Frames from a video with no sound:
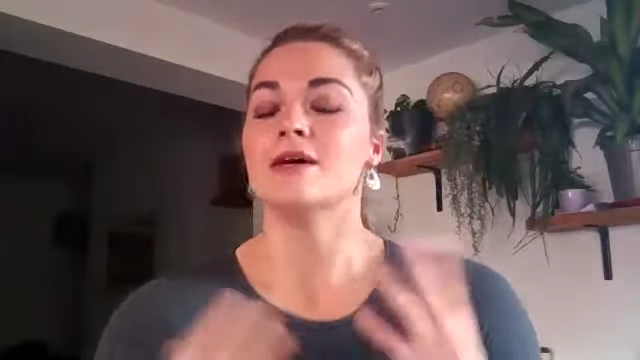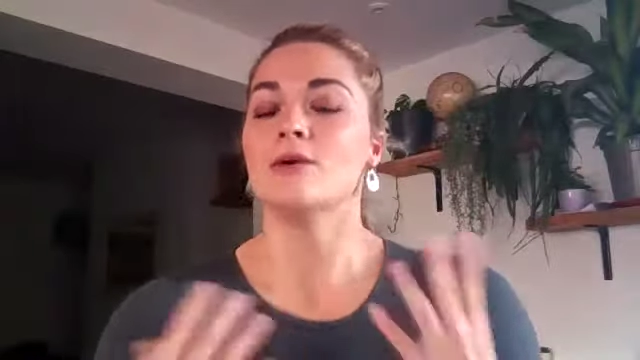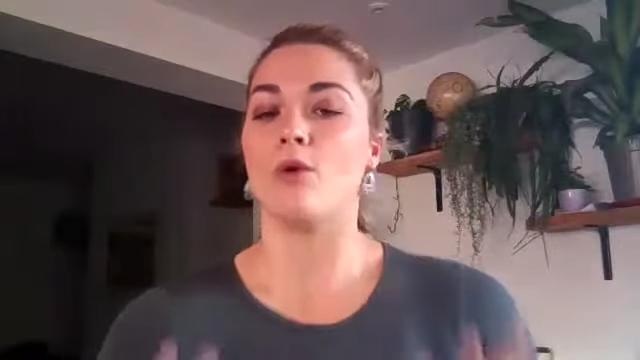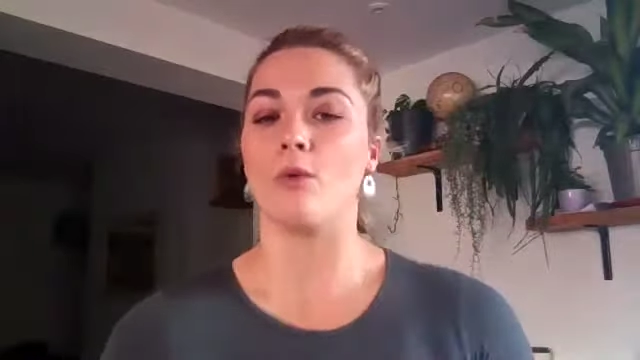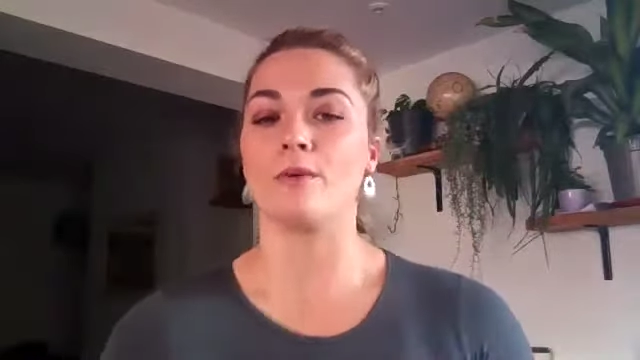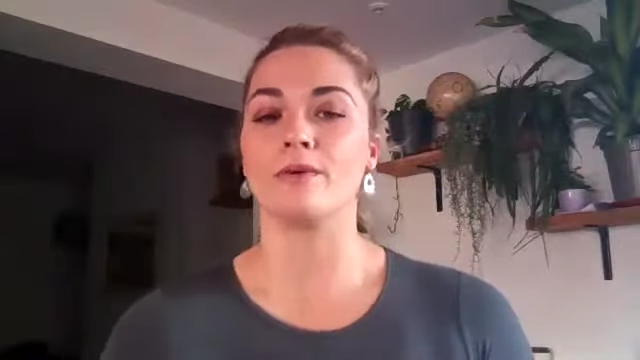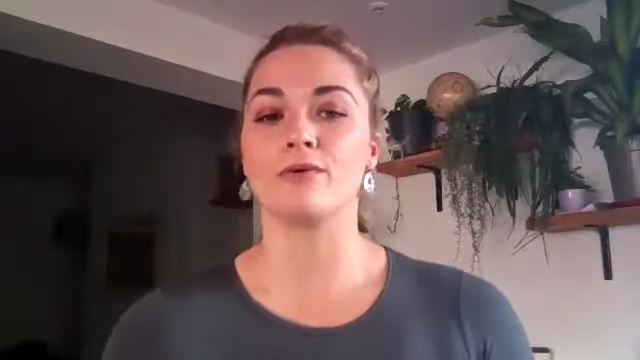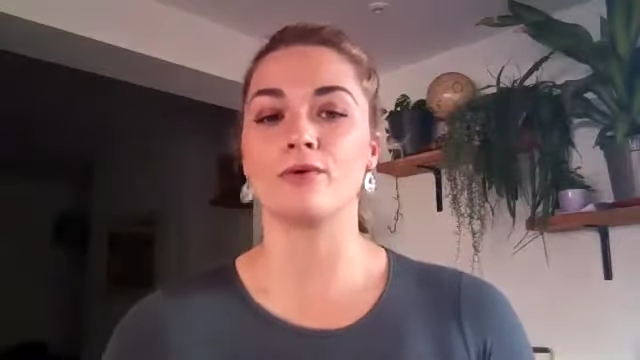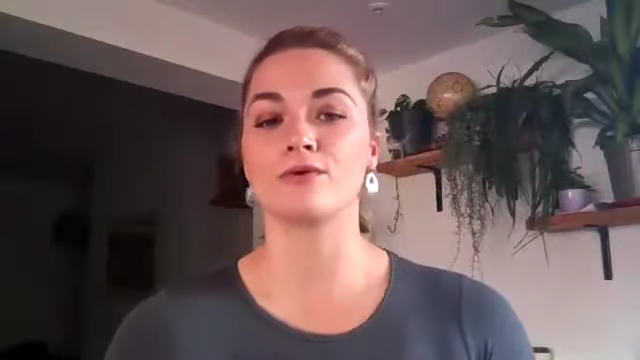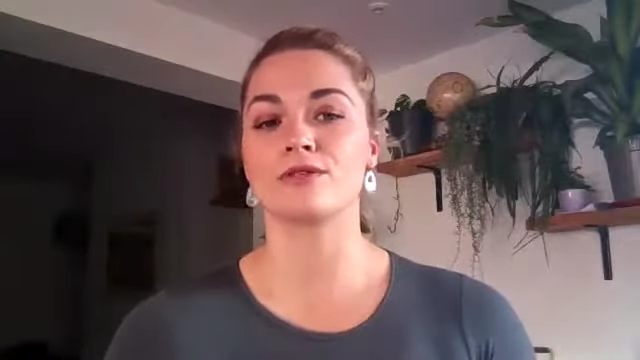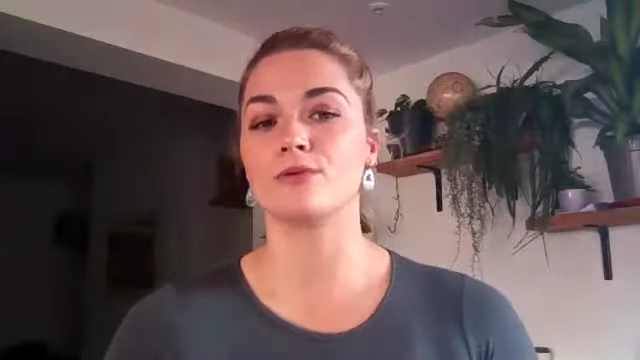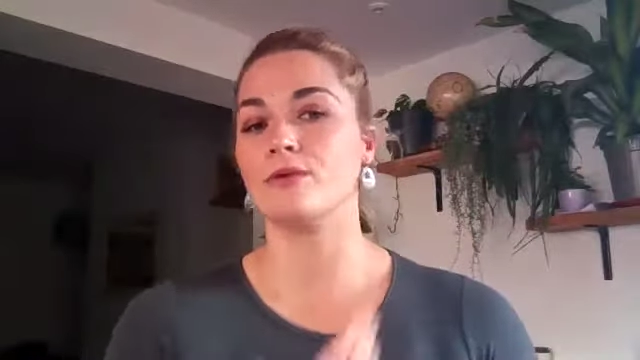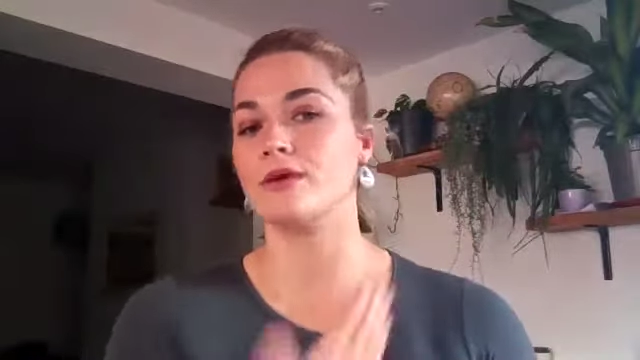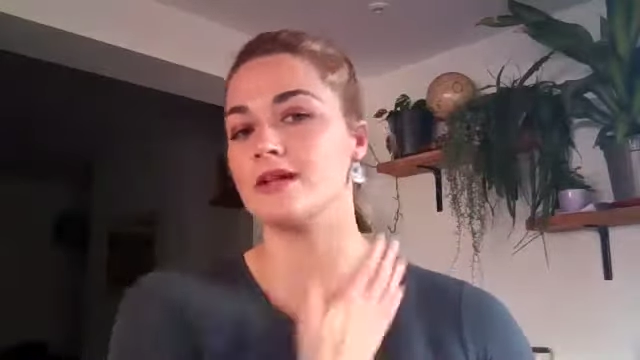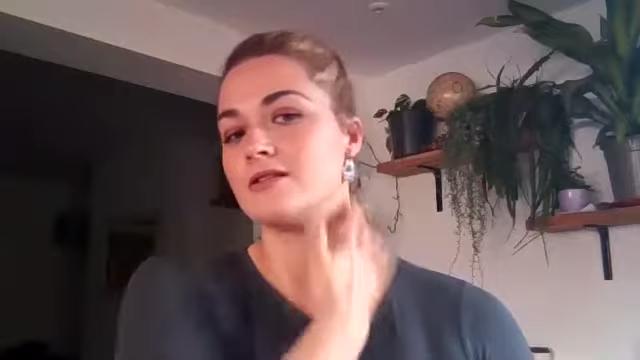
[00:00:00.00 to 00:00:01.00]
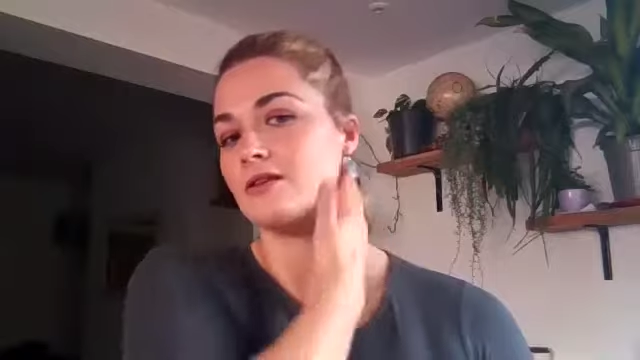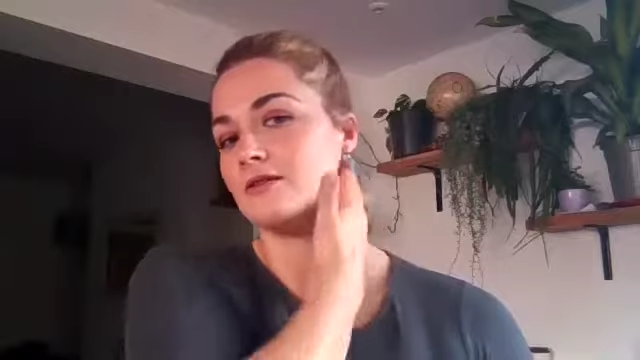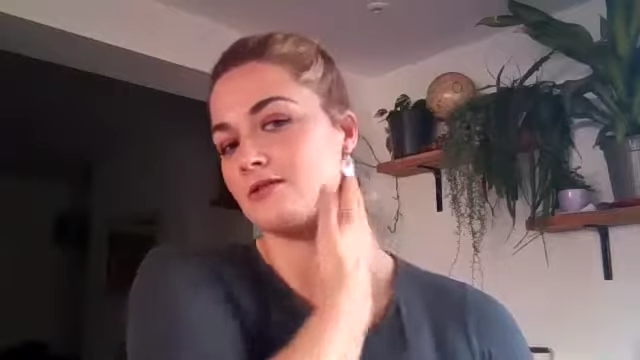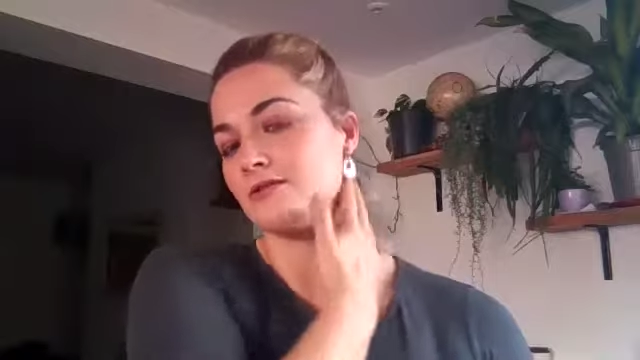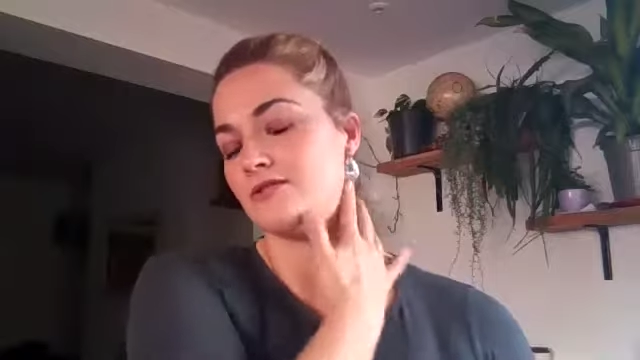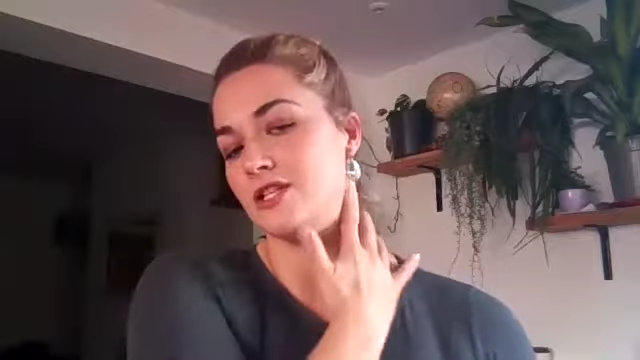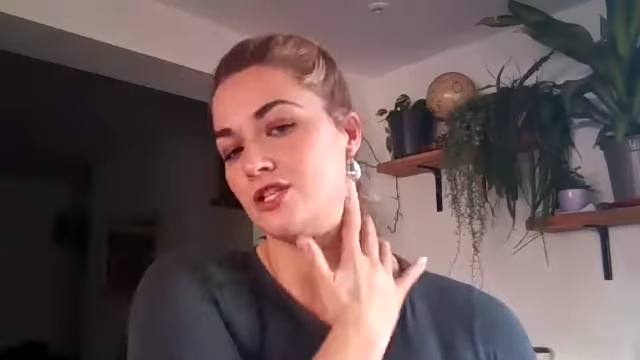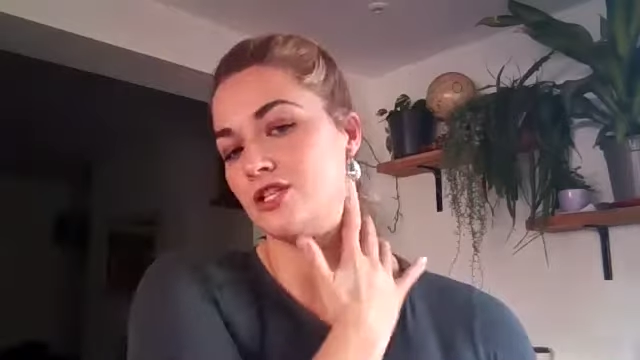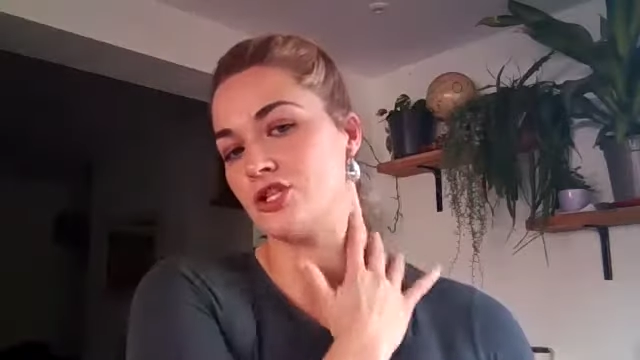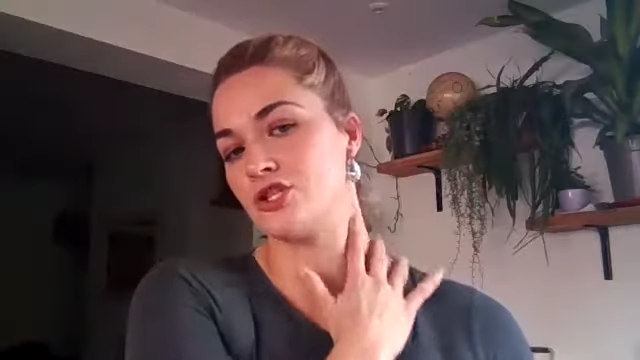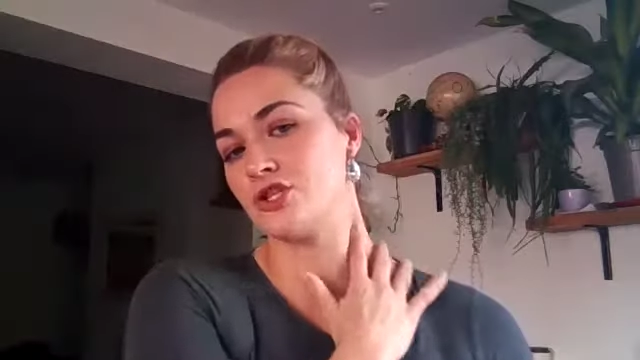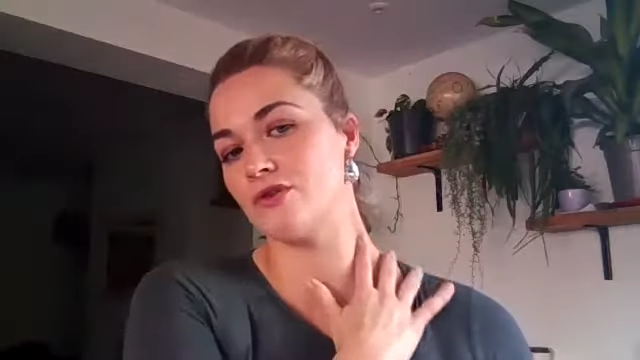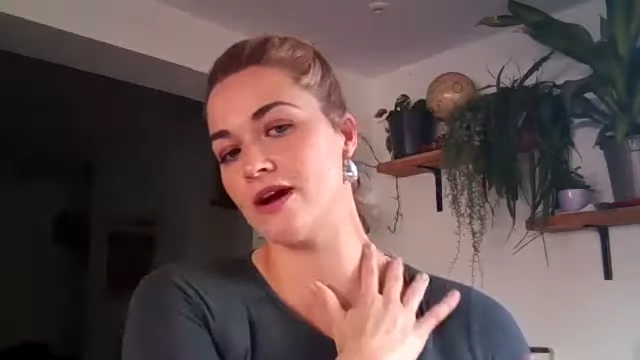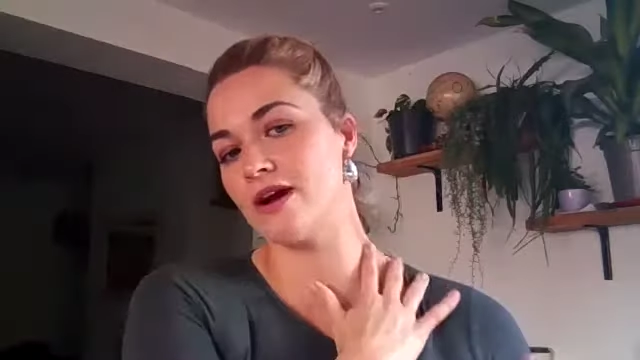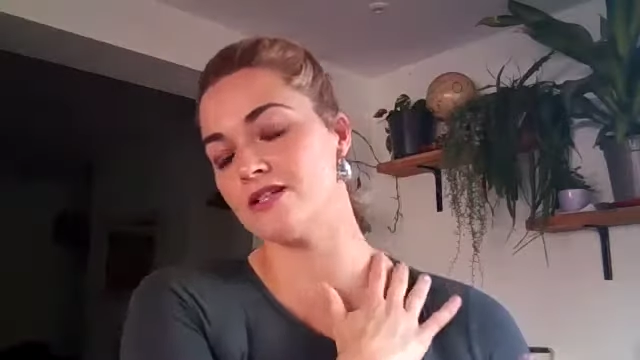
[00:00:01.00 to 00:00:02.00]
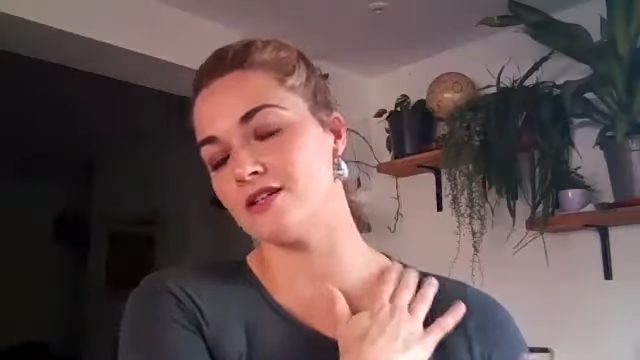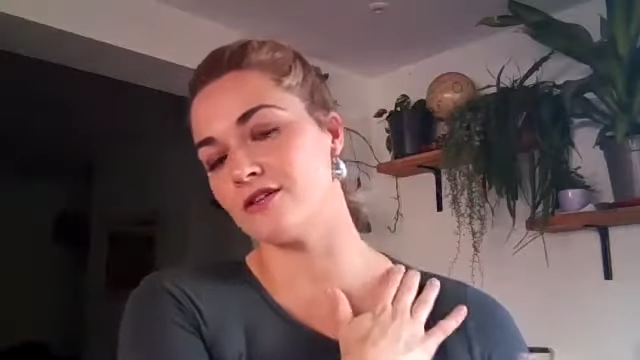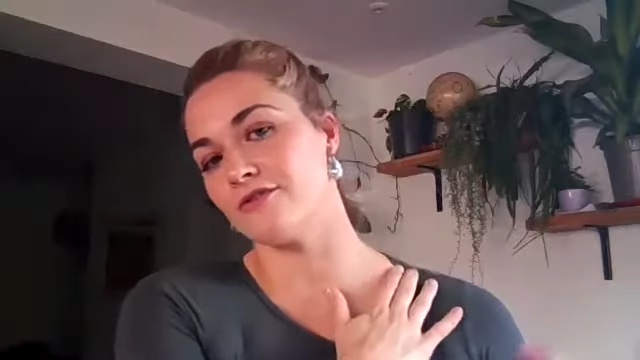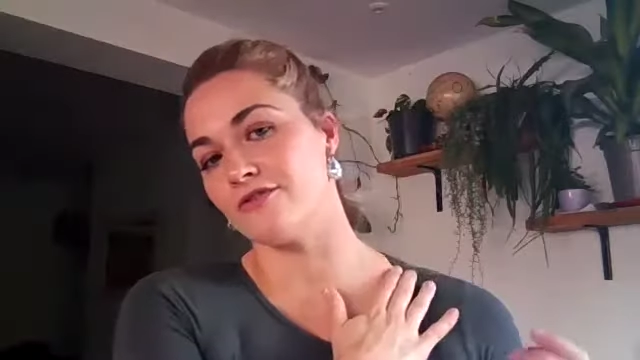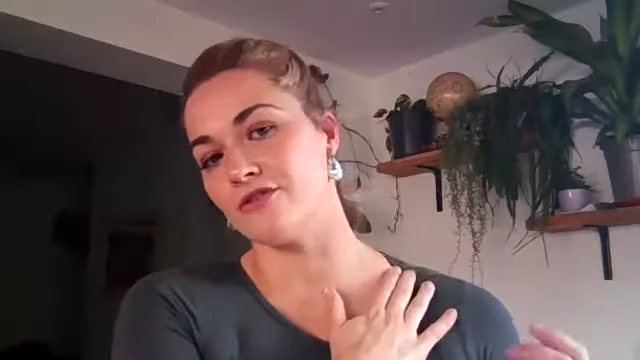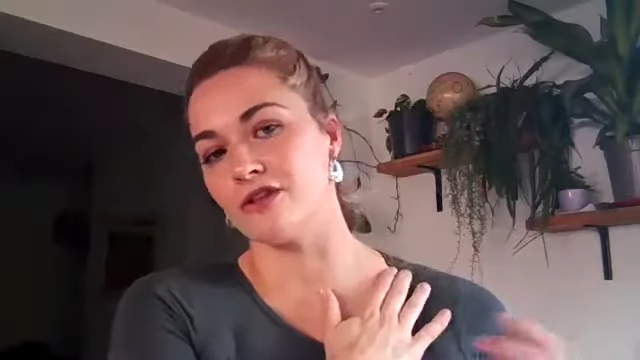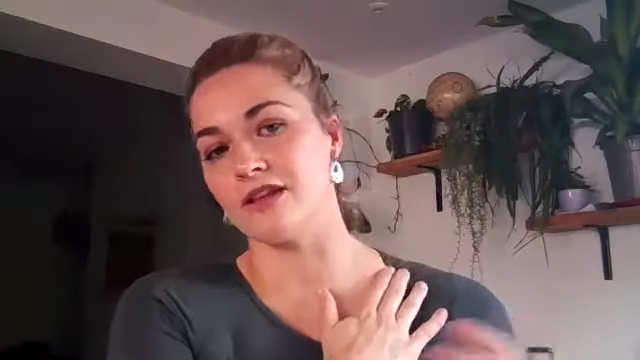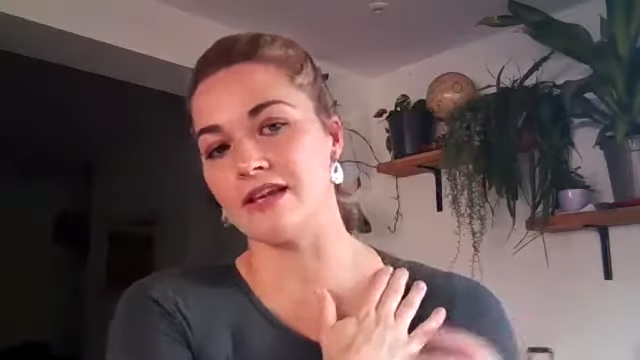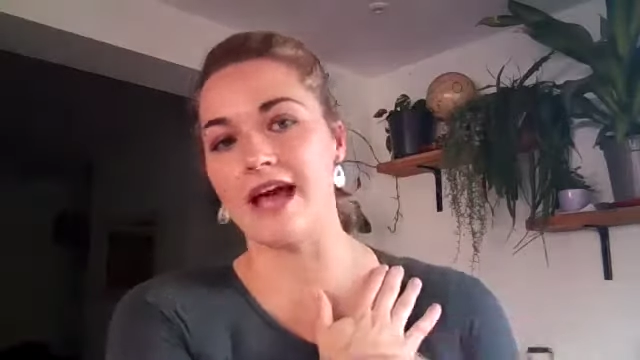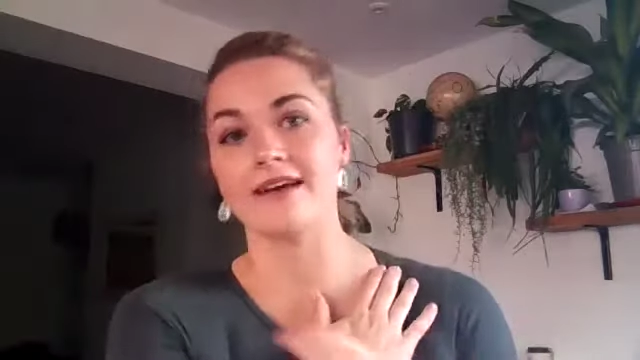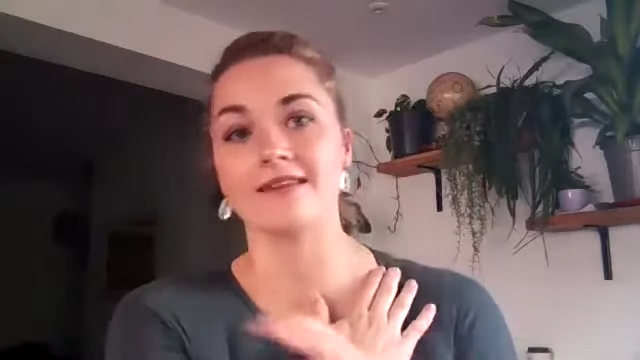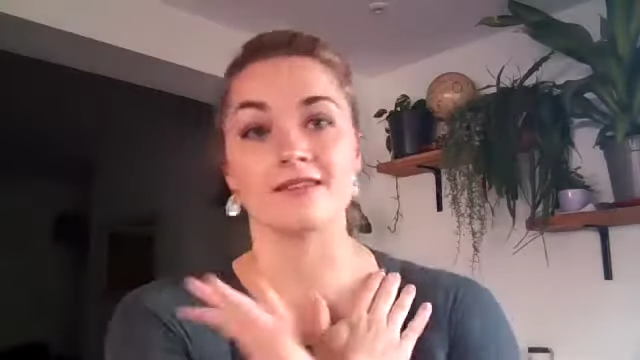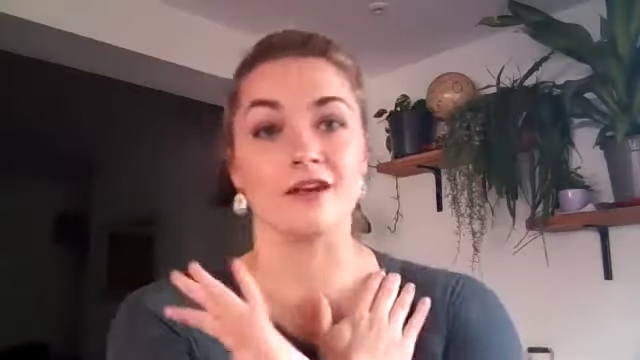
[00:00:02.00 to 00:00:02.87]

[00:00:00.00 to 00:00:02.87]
What we would also want you to do is obviously stretching through the neck.